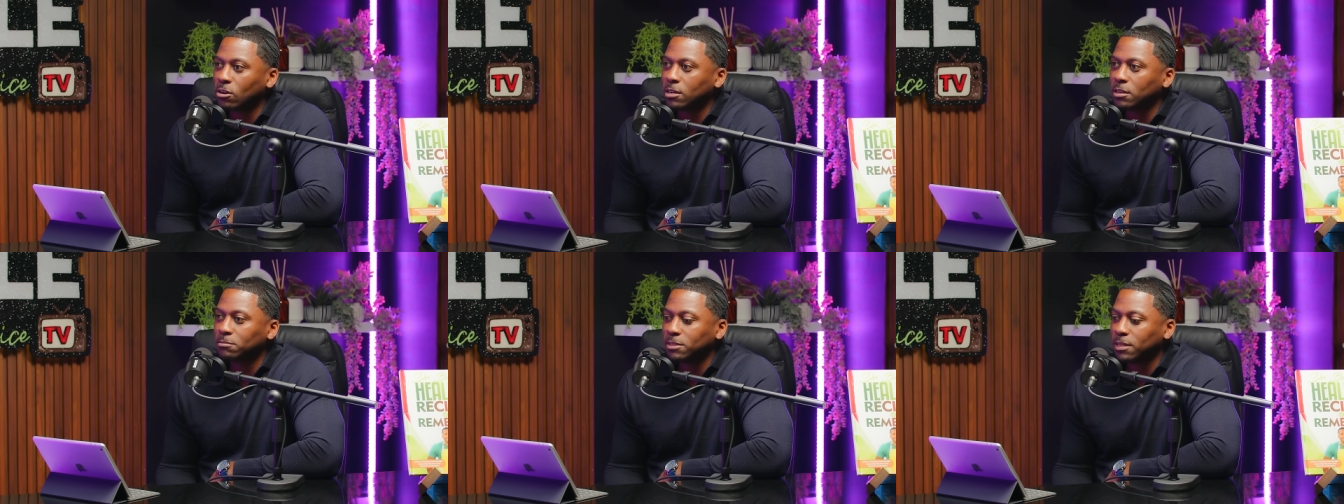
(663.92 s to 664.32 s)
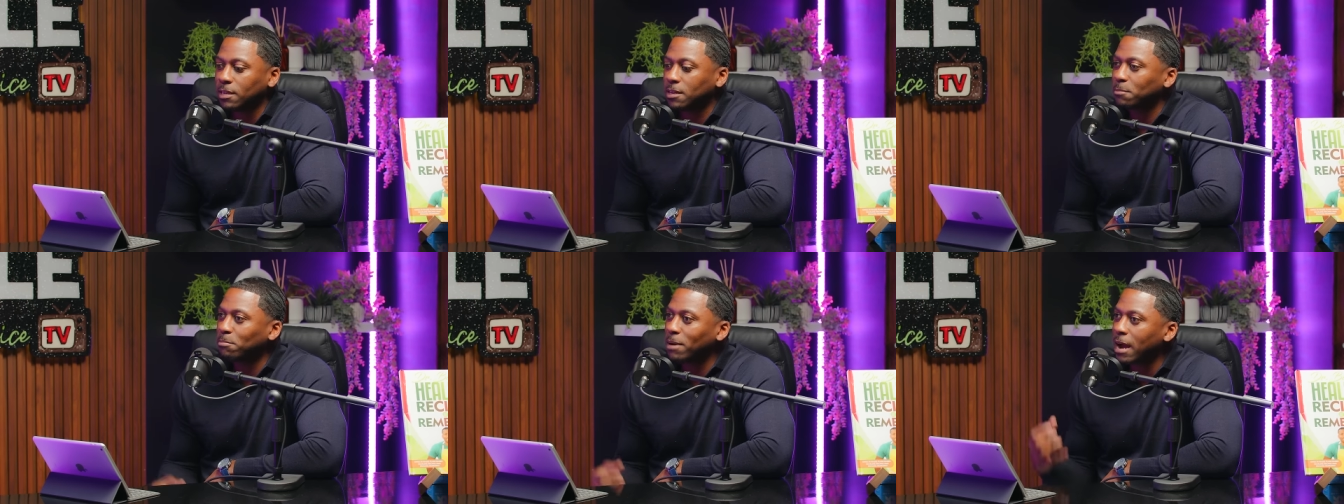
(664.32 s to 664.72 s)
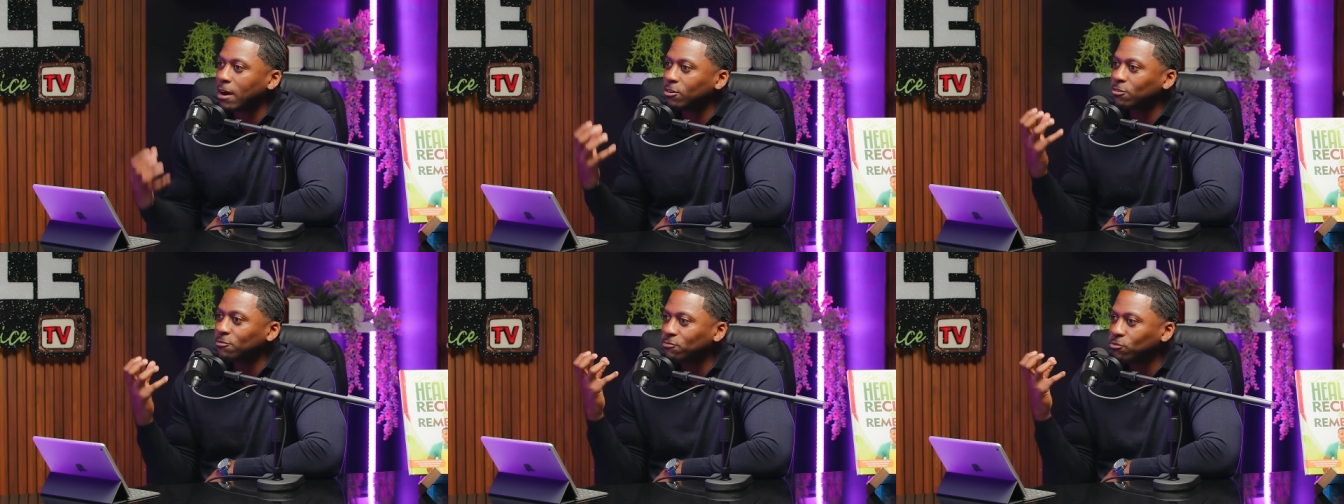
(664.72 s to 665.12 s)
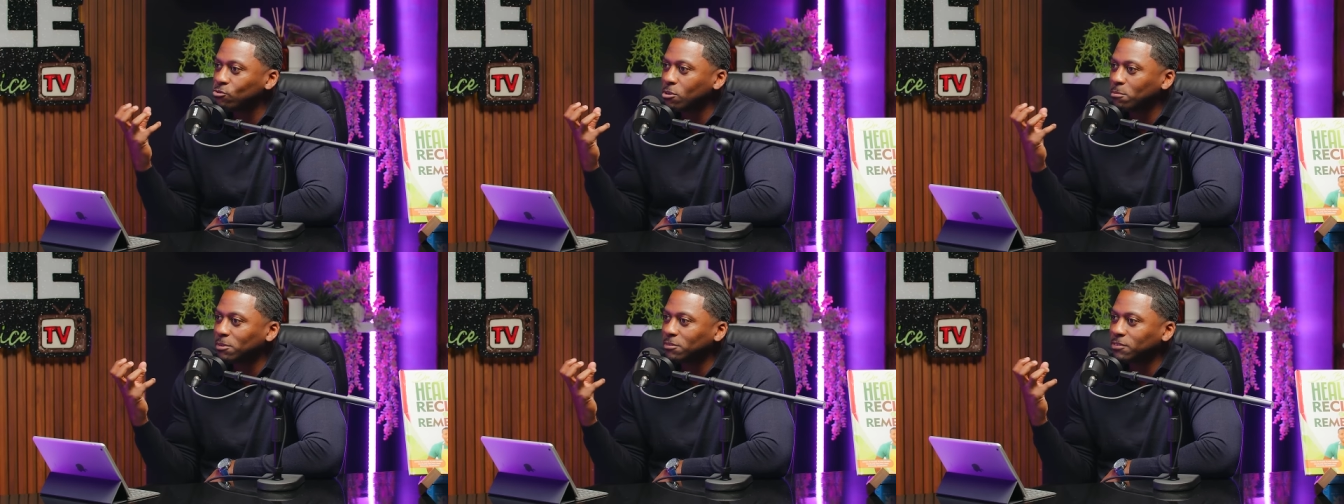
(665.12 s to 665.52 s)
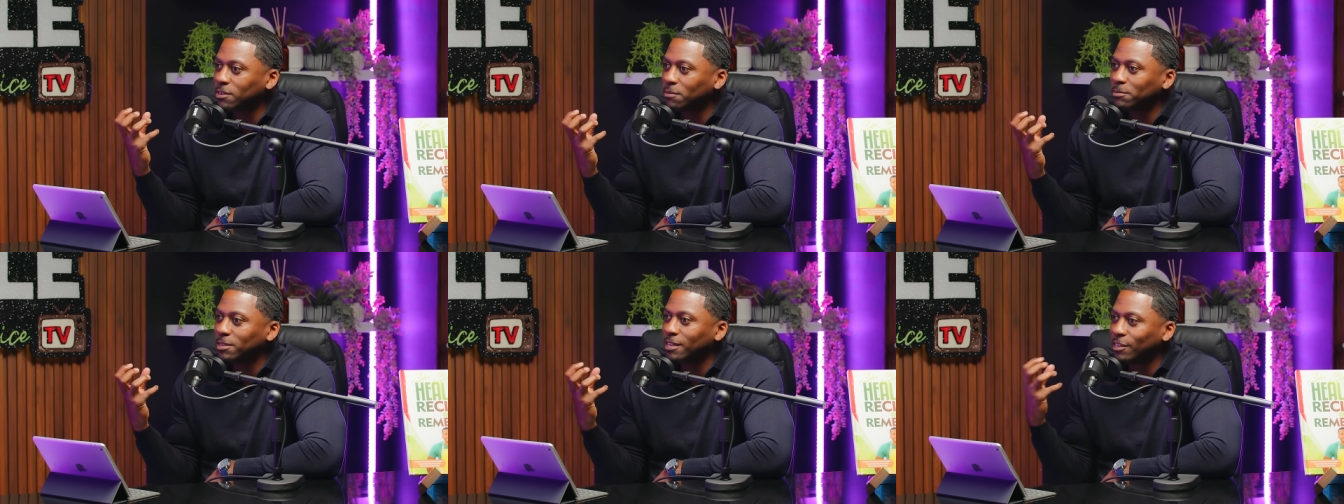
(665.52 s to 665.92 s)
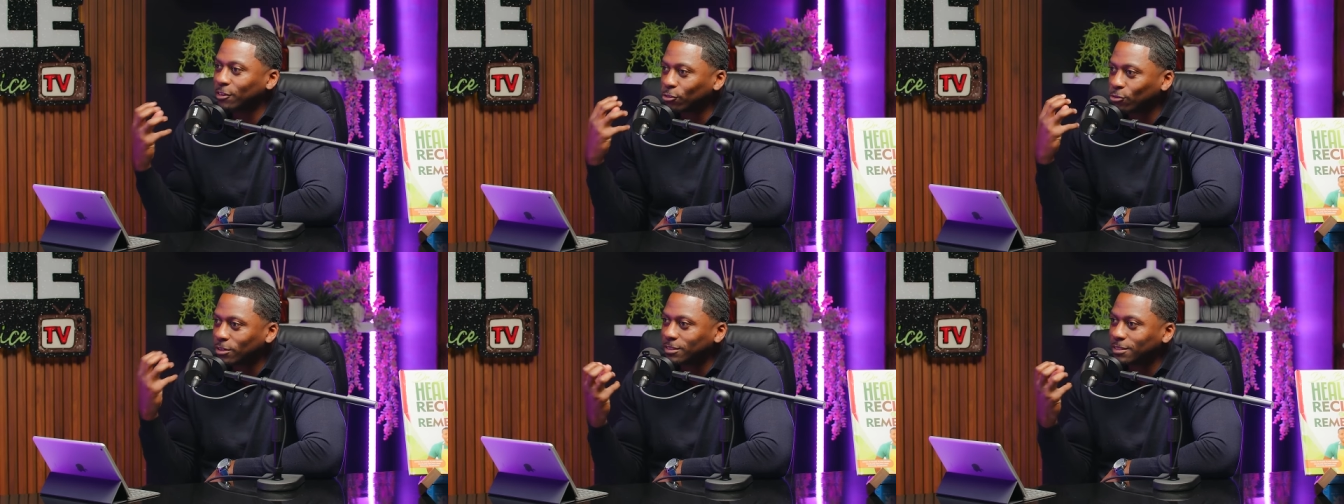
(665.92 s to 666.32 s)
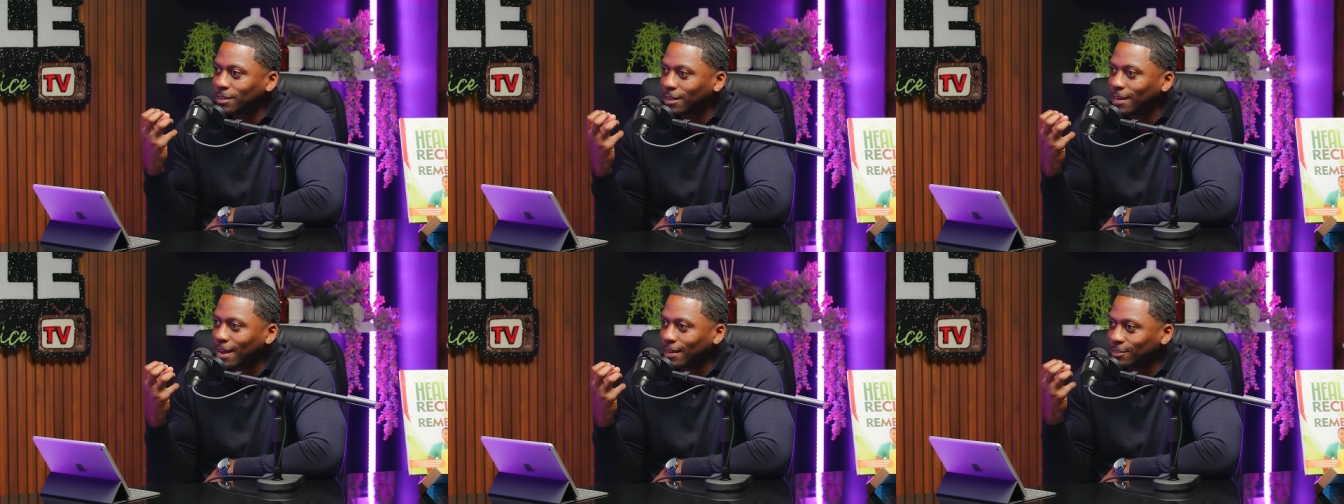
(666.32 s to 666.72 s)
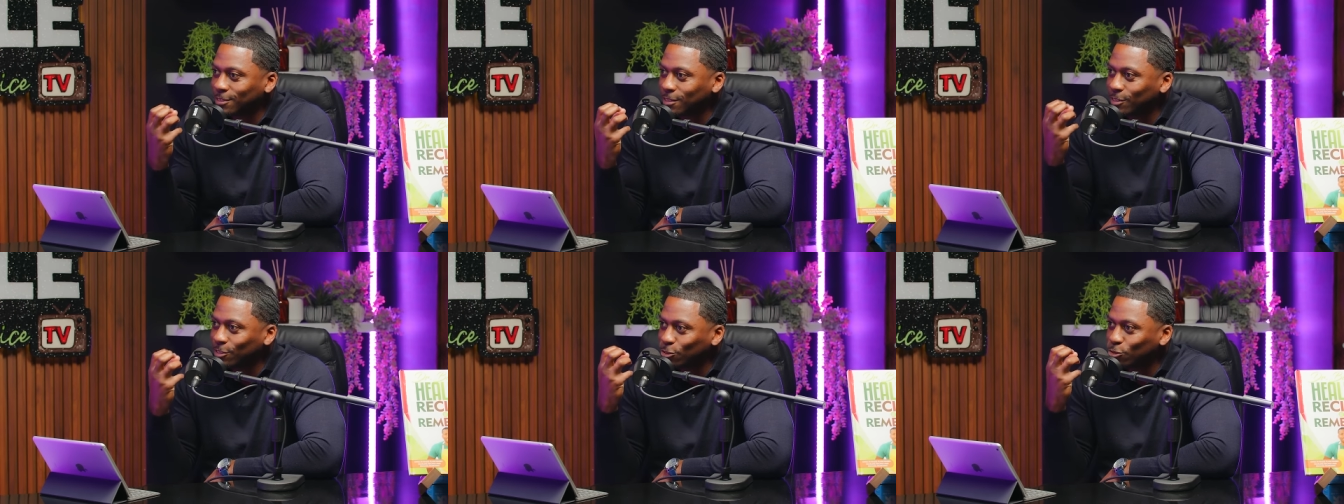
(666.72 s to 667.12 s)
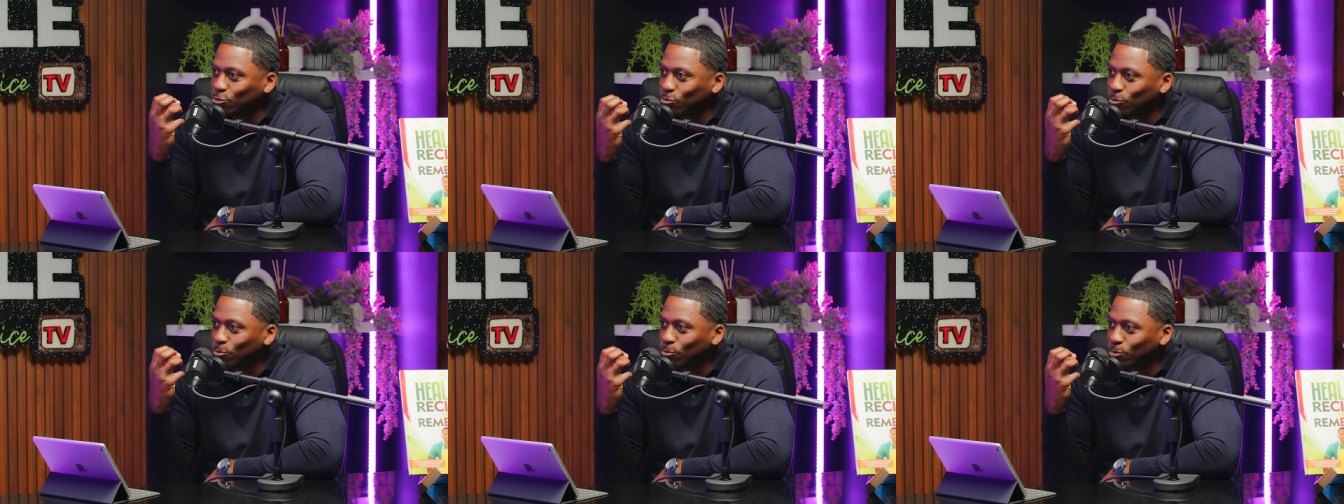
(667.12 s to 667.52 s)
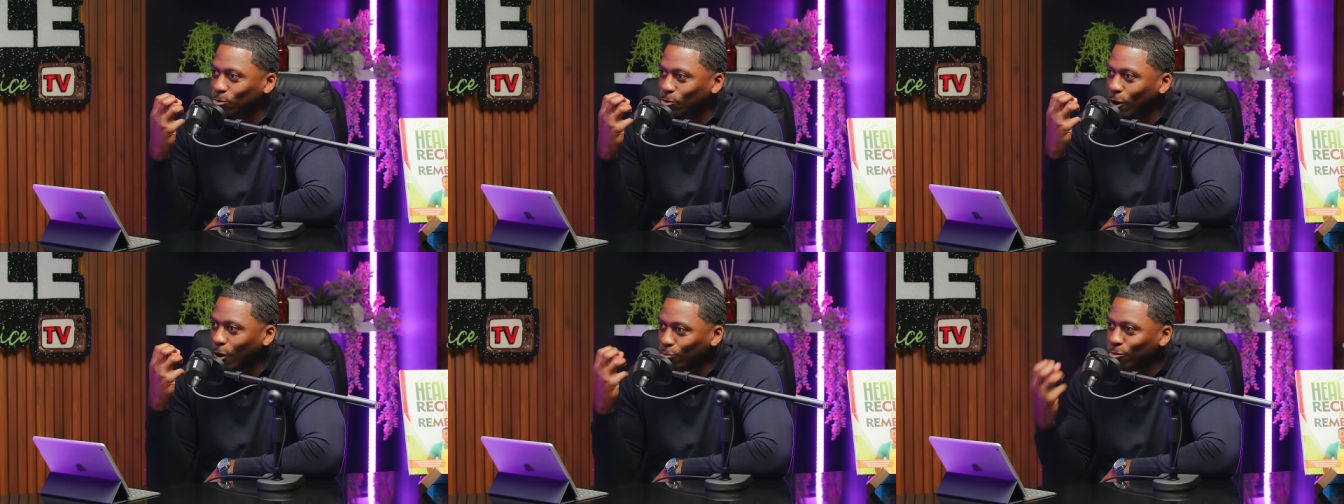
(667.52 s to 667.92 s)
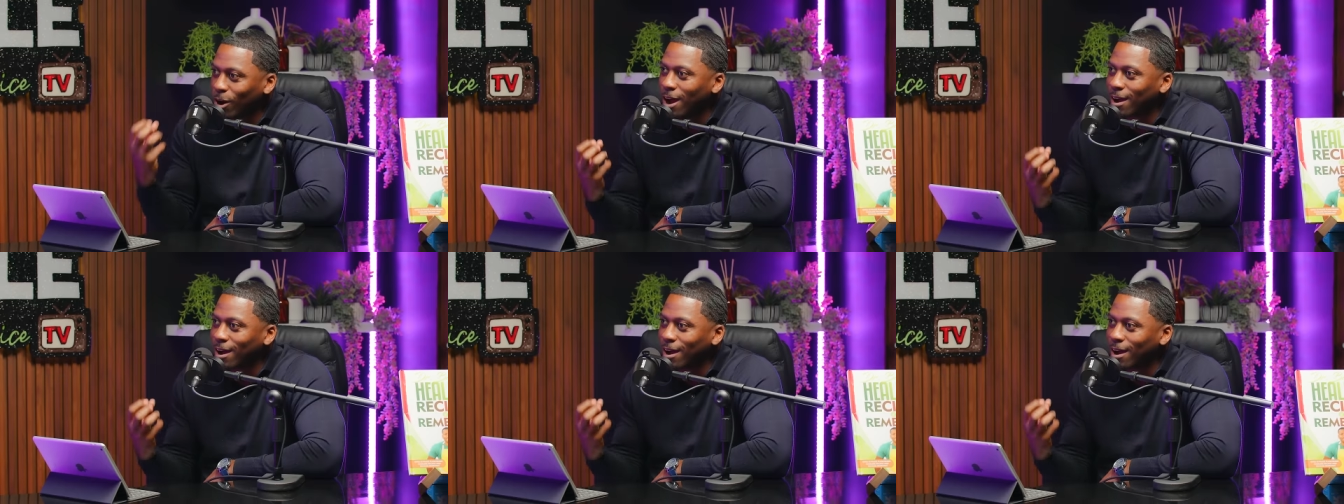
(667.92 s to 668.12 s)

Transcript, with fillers: him take a powder form of something and crystallize it into a rock.